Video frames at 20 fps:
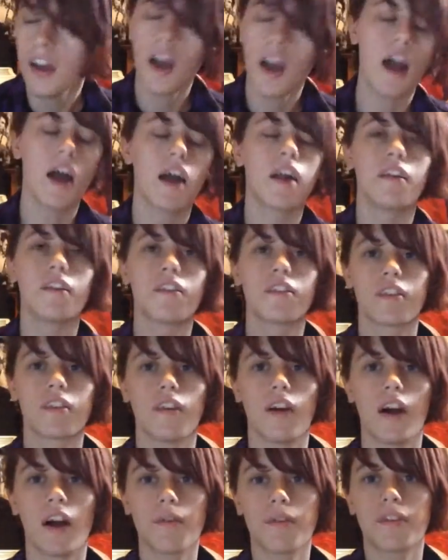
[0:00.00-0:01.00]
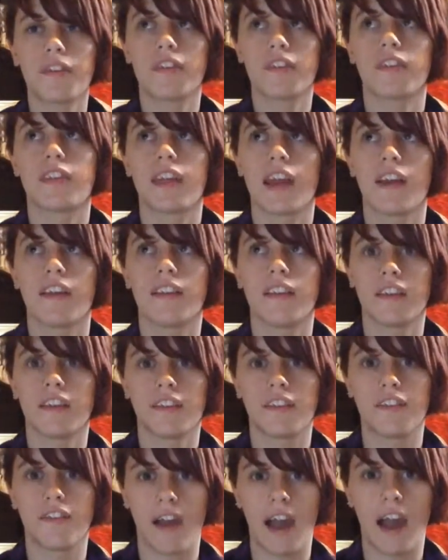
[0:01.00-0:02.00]
And so I was stood there in this
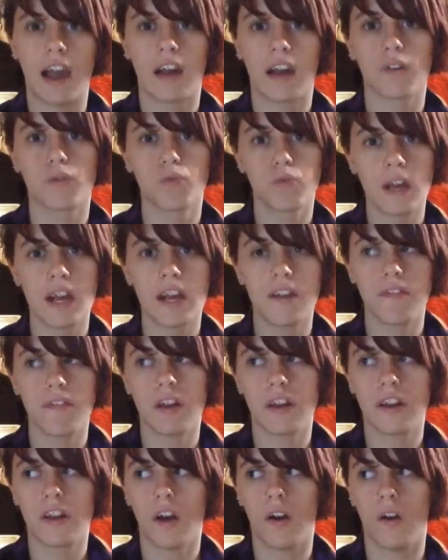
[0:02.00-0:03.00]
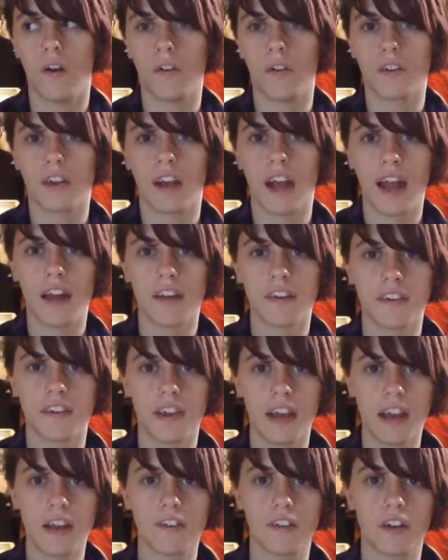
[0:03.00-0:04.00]
drag, I was really, really cold, and I had a
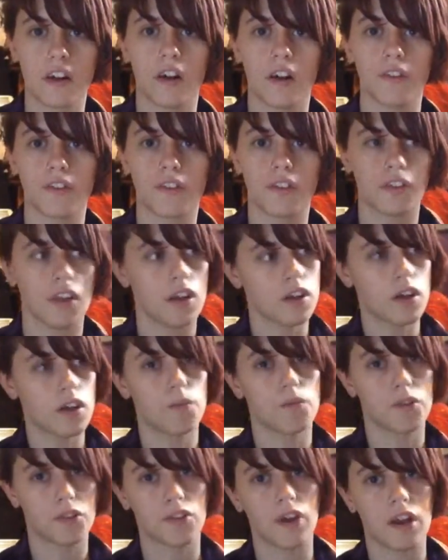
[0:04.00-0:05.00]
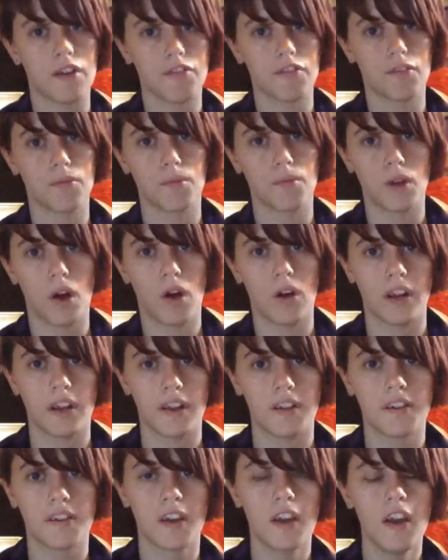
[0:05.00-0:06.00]
change of clothes because I'd come straight from
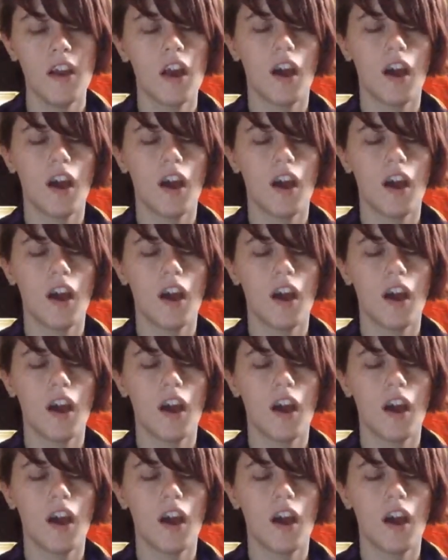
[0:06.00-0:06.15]
college,